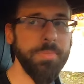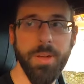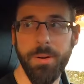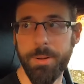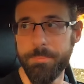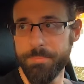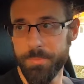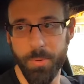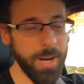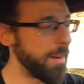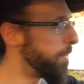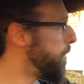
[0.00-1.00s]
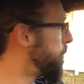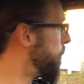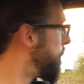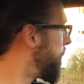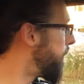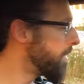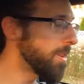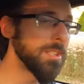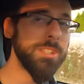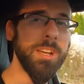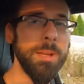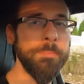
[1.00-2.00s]
Alright, whatever, we'll do a pull another
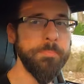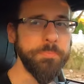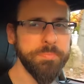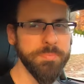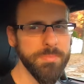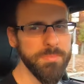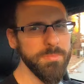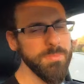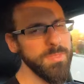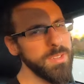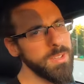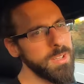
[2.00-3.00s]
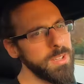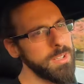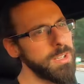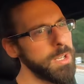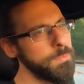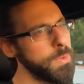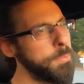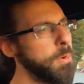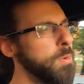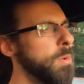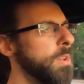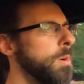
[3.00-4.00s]
time. Oh, maybe we'll
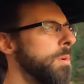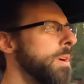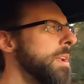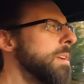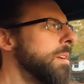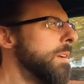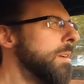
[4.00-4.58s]
do a little one. Ready?